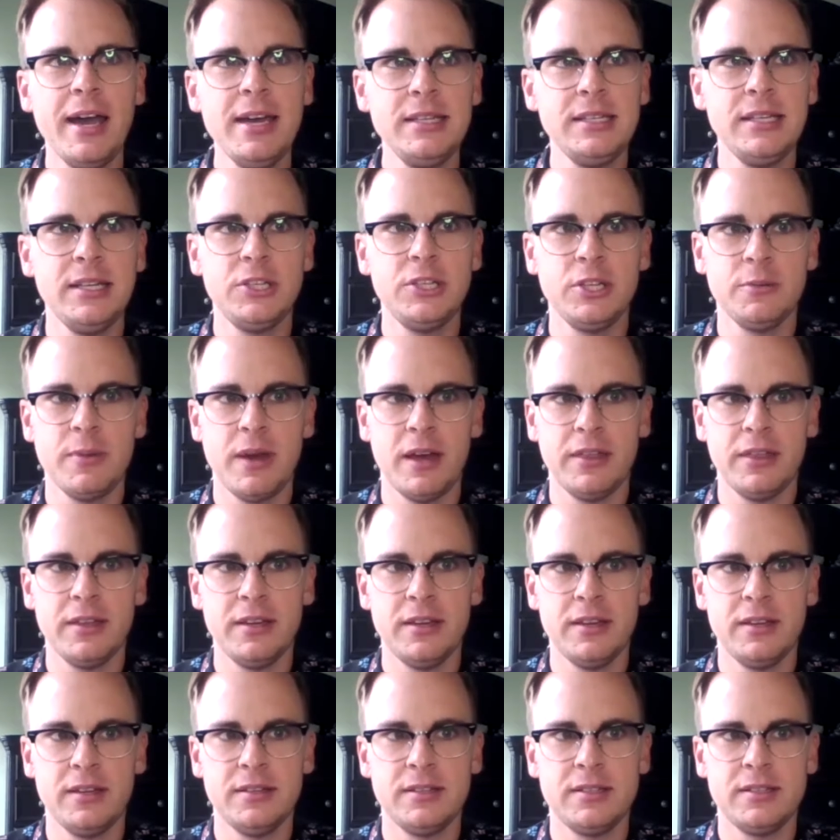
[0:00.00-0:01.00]
teaching
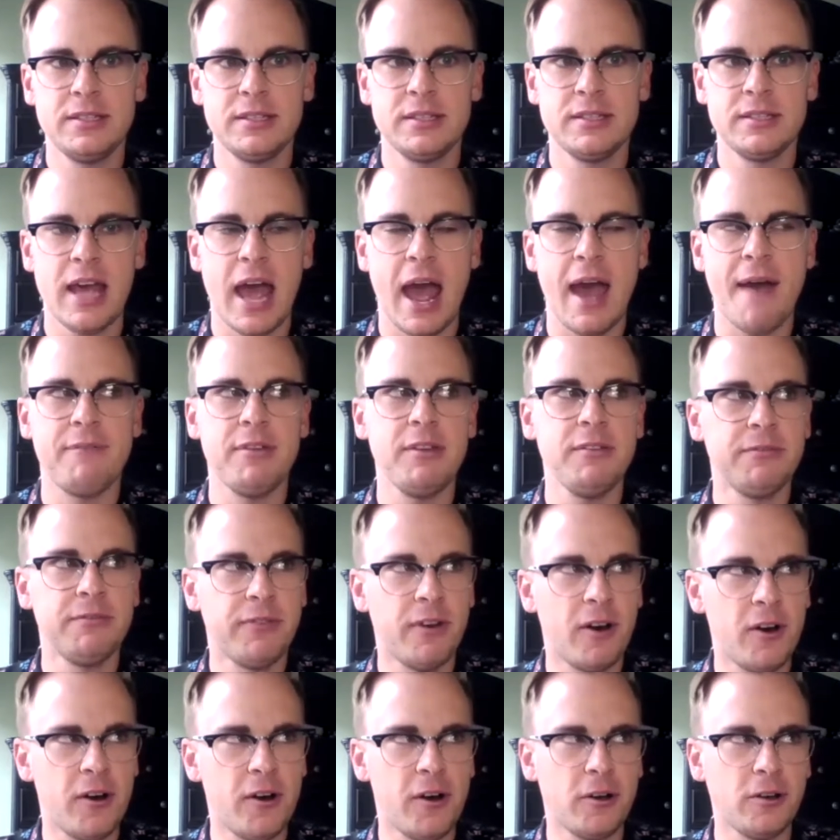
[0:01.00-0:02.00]
methods have
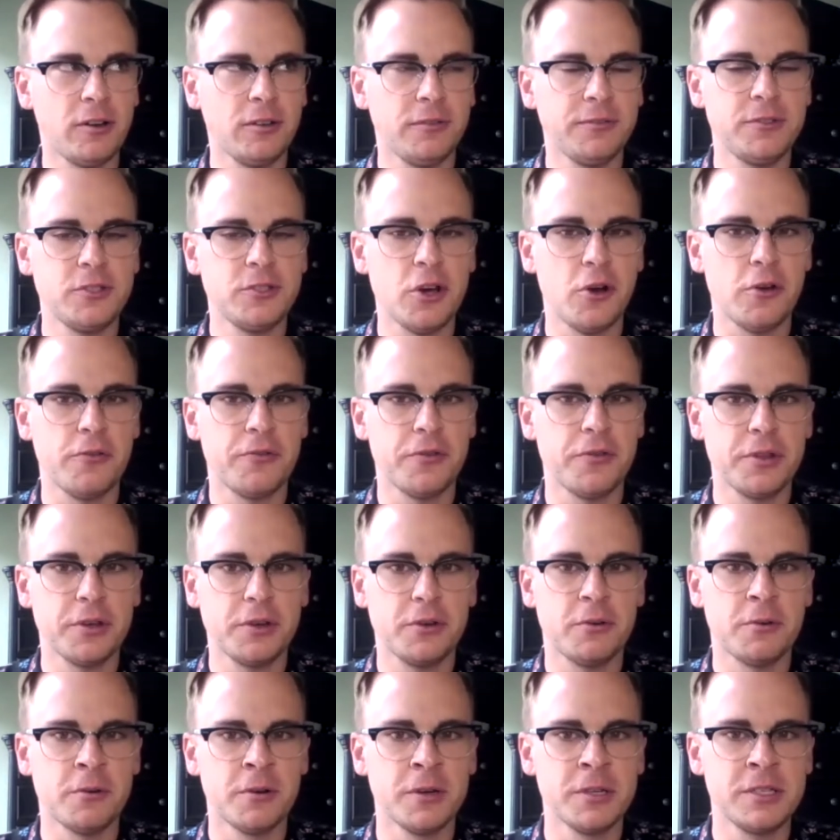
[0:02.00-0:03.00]
evolved over the
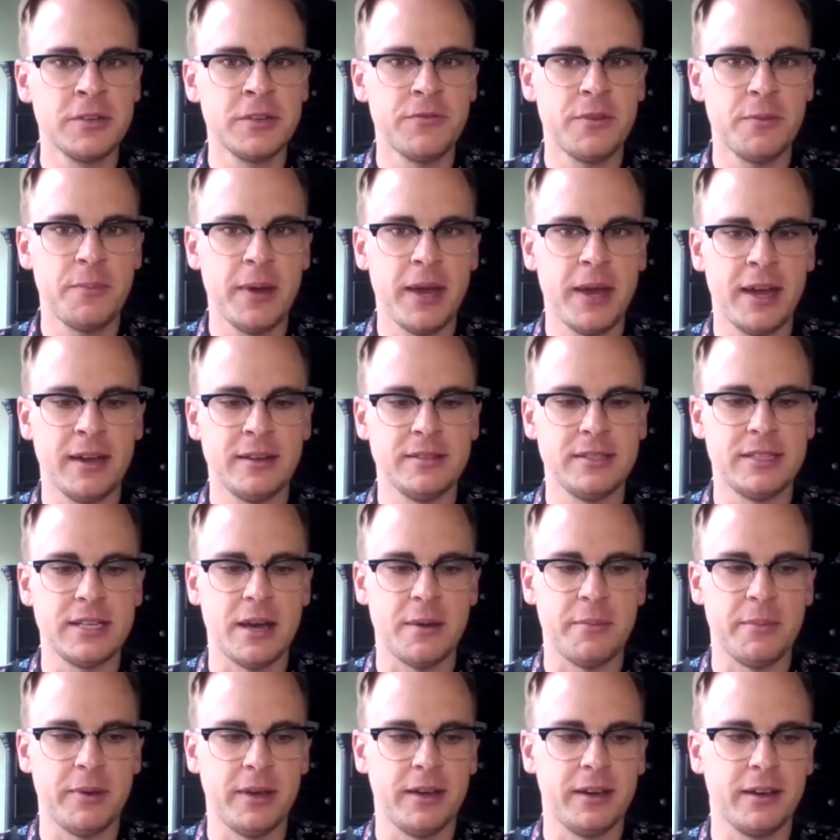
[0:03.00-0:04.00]
course of the
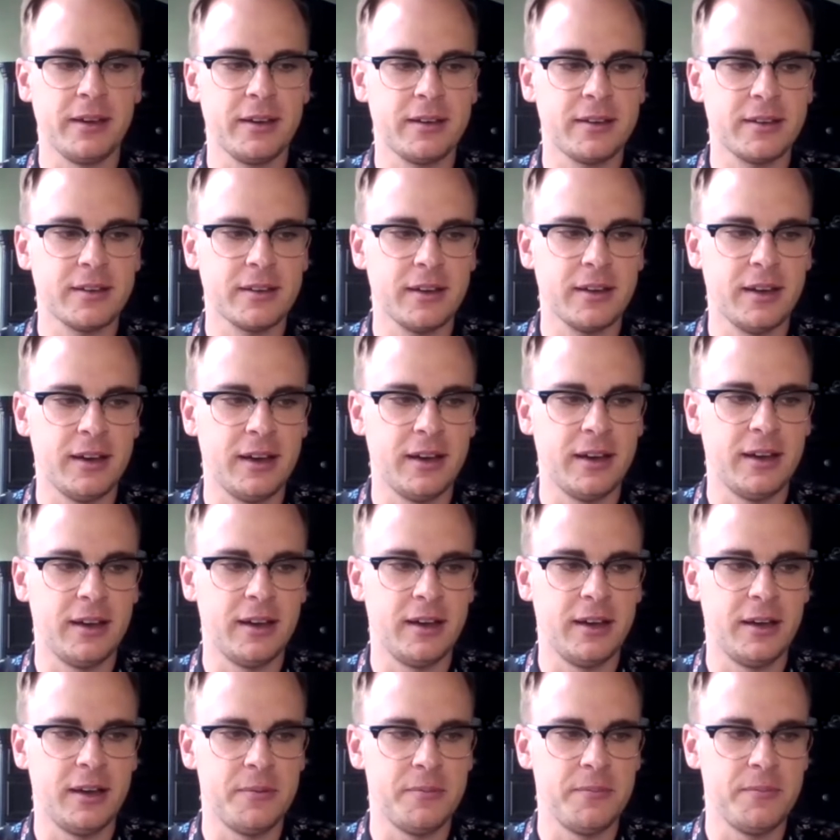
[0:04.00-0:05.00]
pandemic,
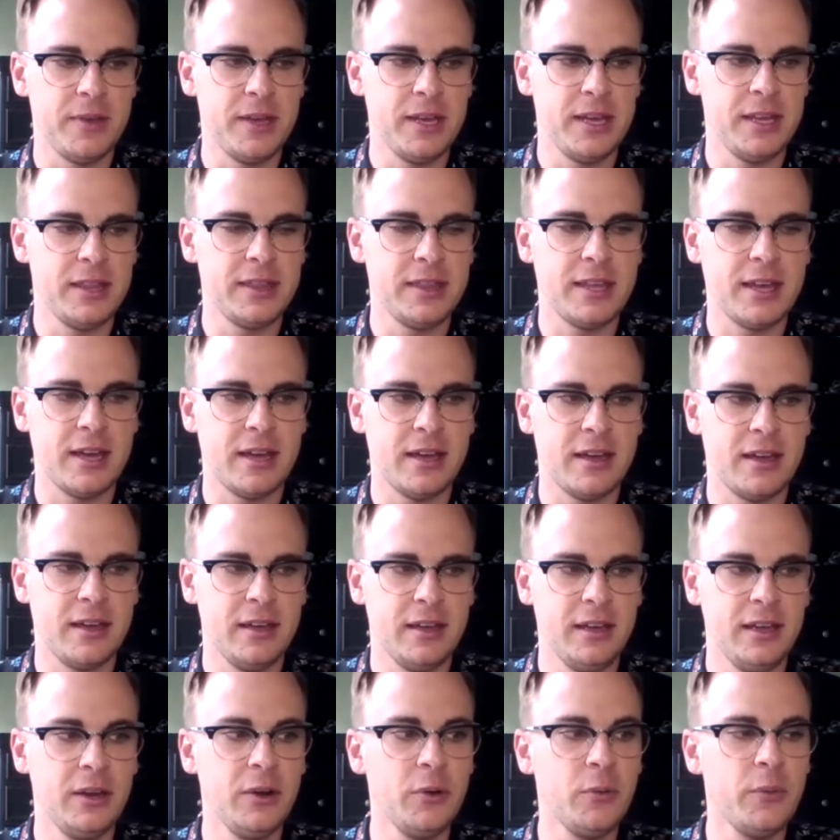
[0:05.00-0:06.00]
in
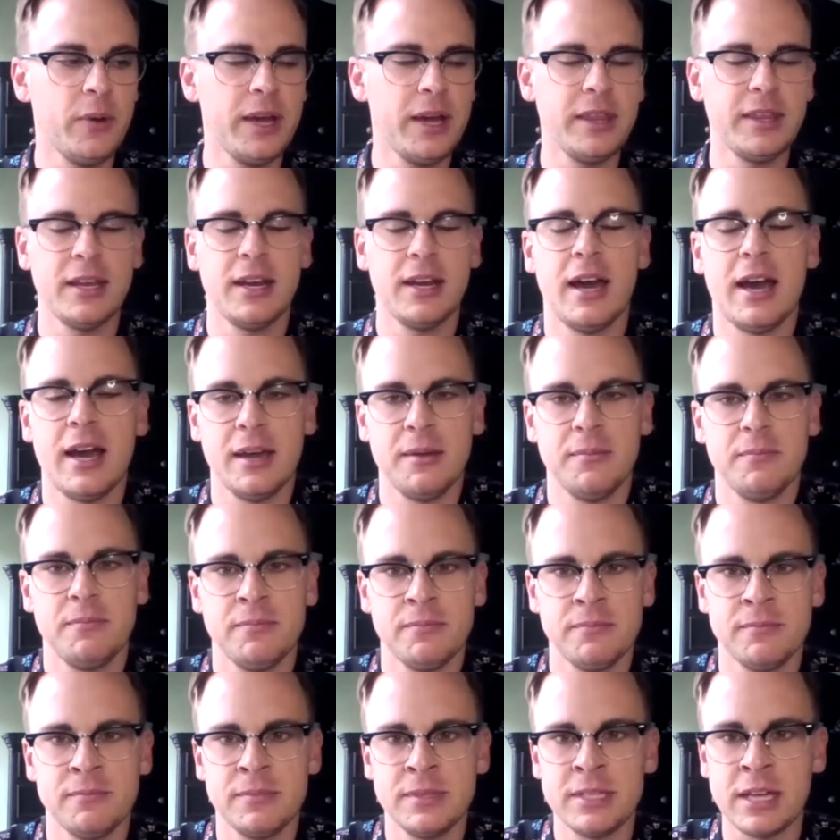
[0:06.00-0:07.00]
a way that
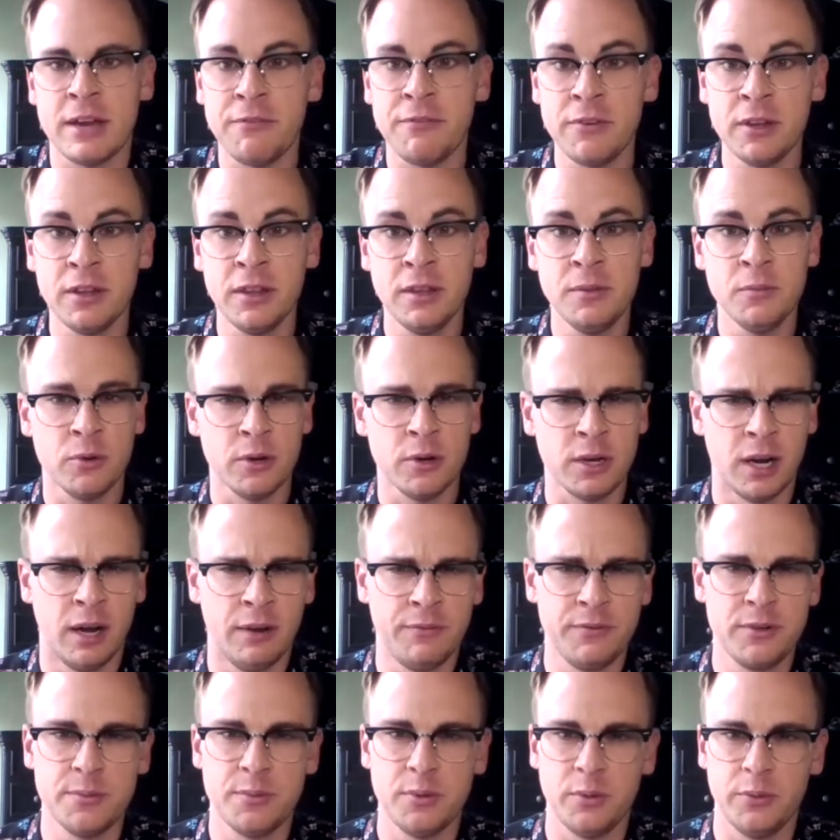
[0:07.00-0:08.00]
I'm definitely more
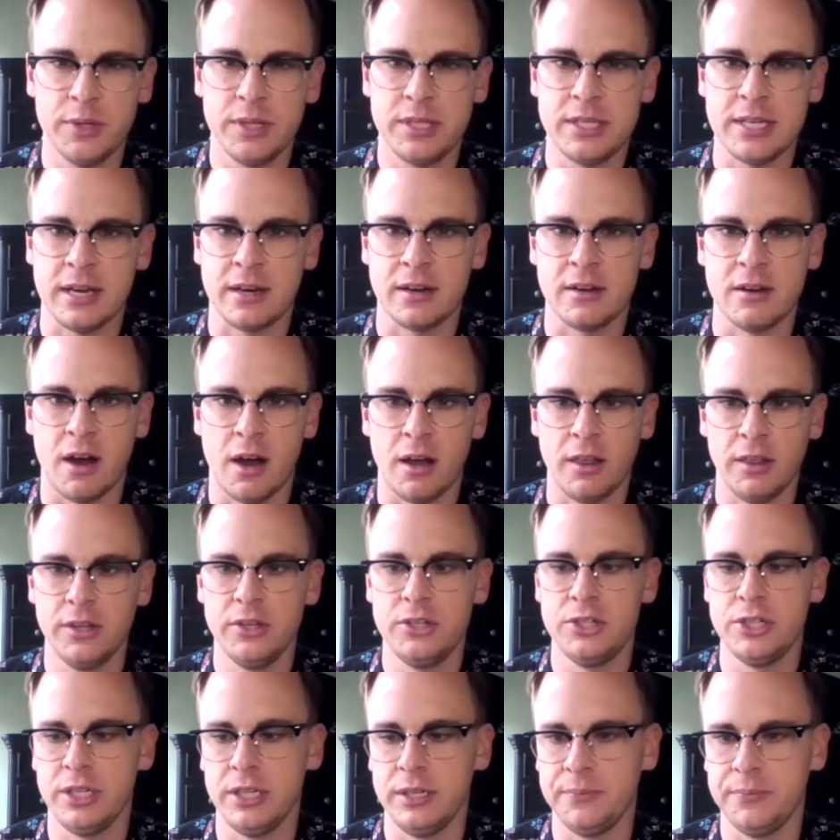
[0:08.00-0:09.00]
comfortable with
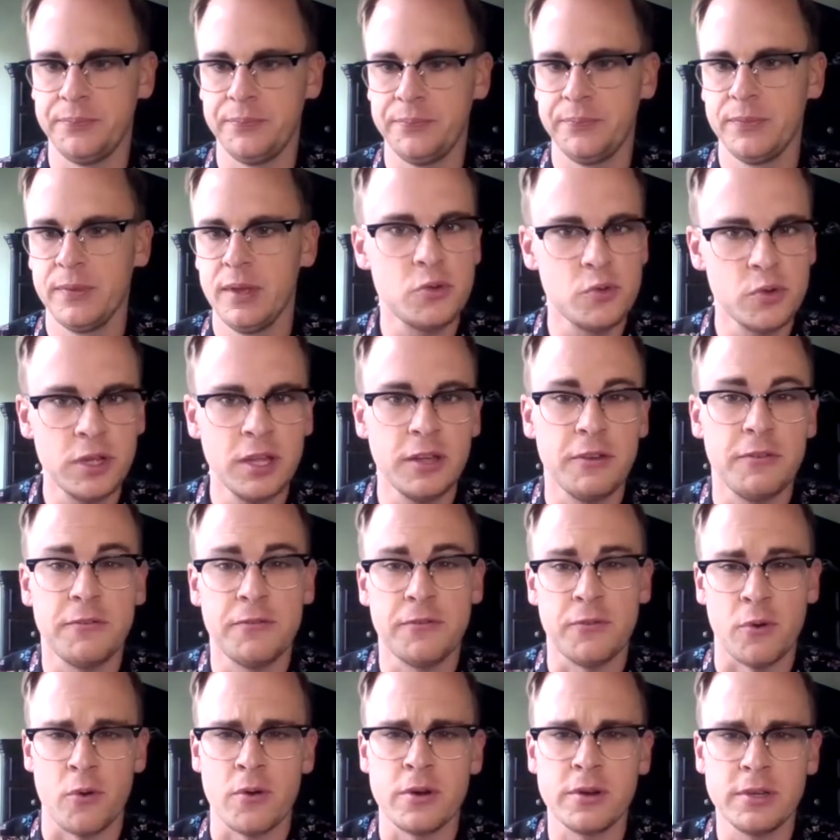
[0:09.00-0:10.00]
technology. It has really
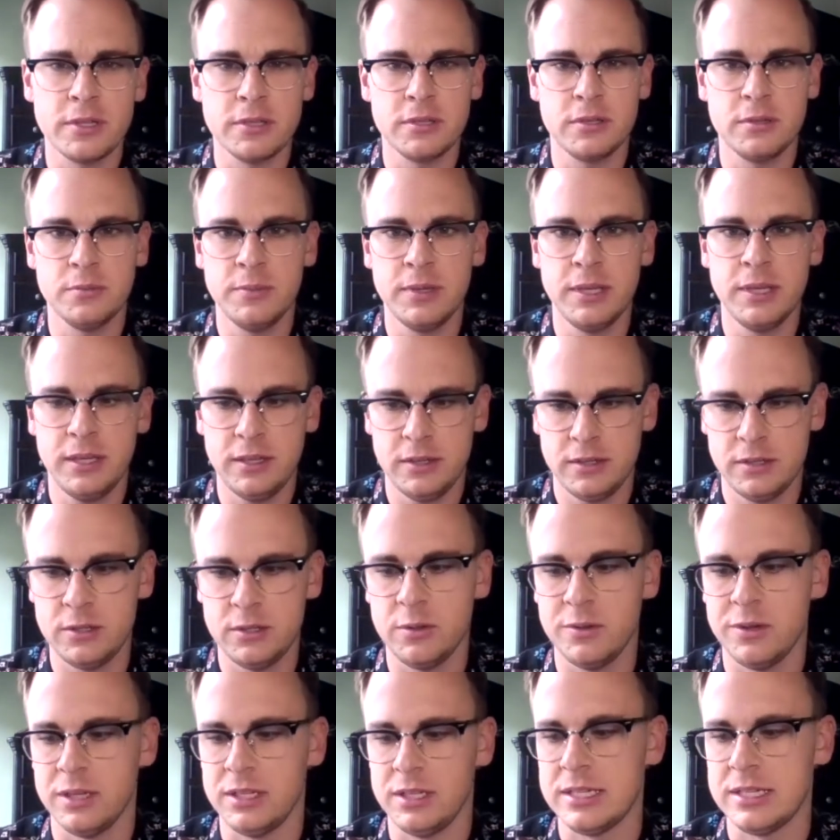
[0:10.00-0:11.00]
forced me
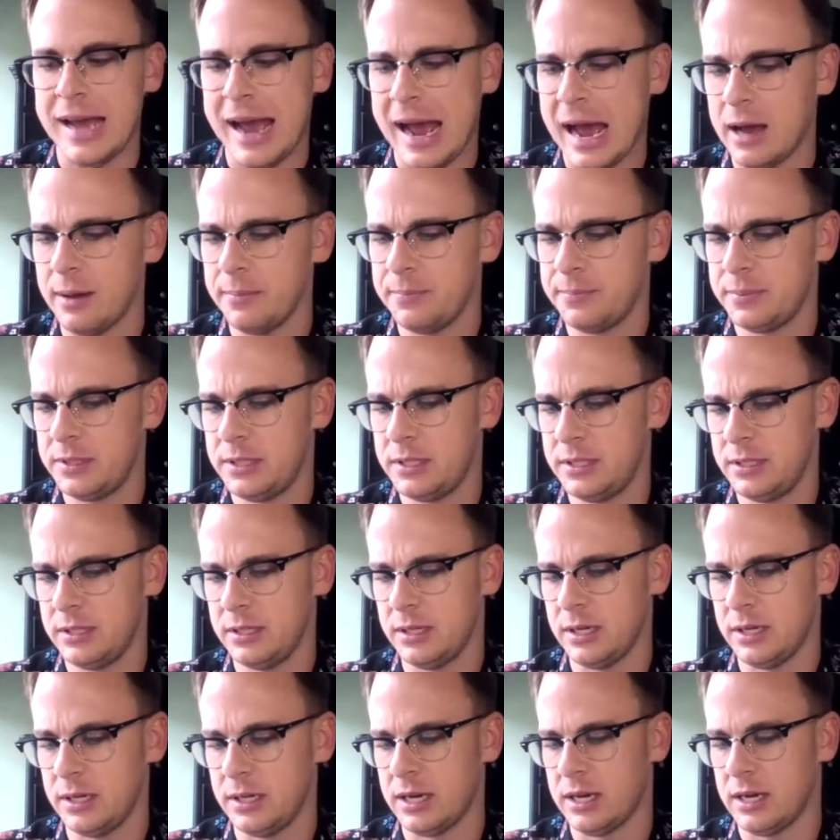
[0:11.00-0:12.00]
to adapt
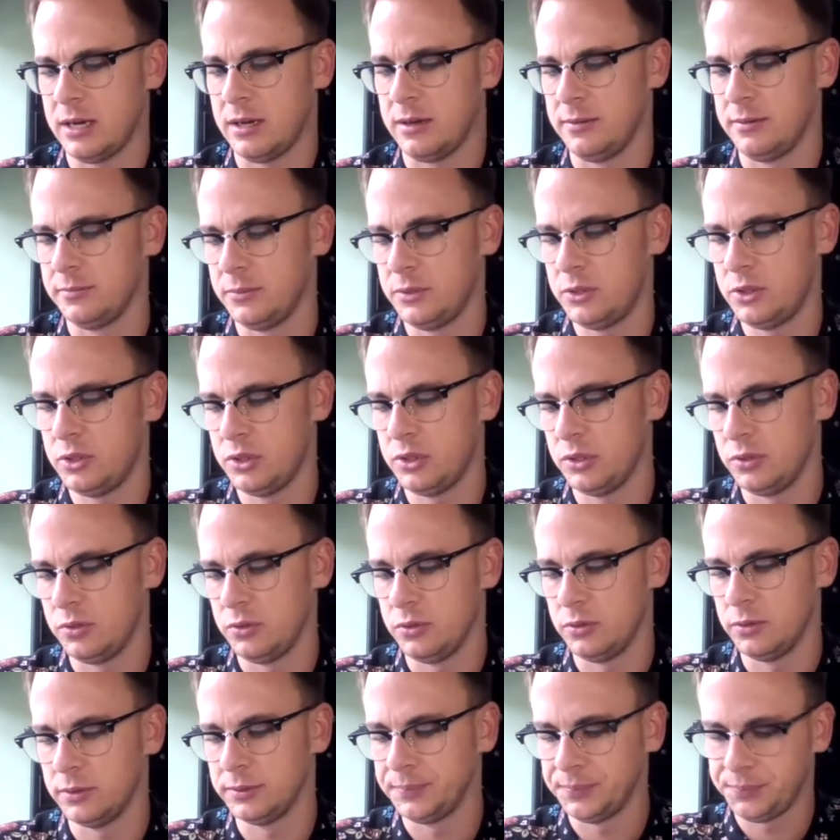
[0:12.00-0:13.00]

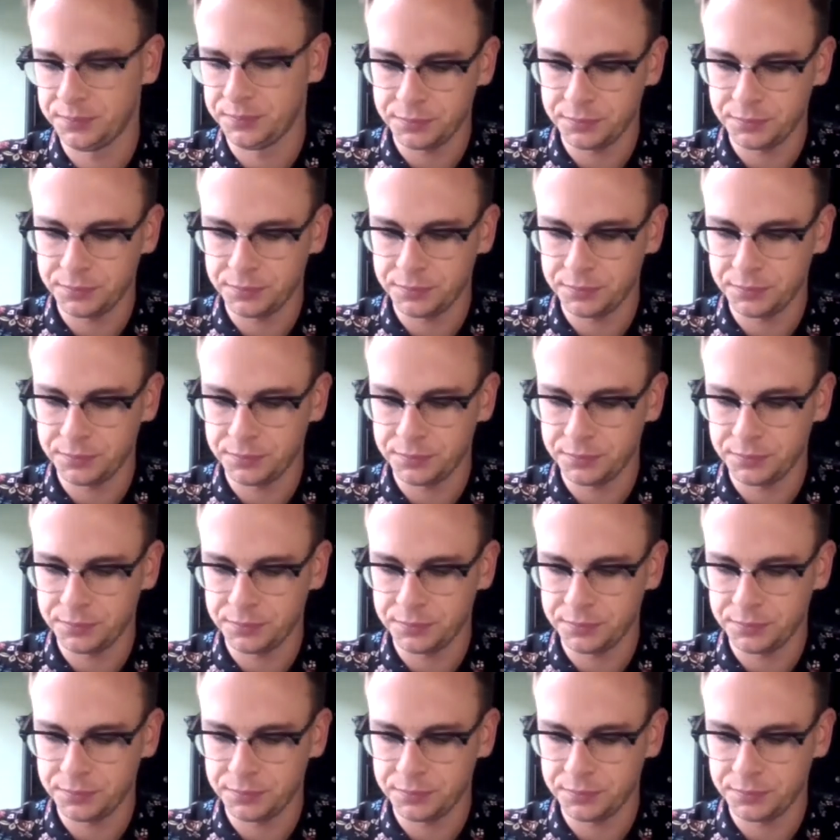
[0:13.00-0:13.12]
to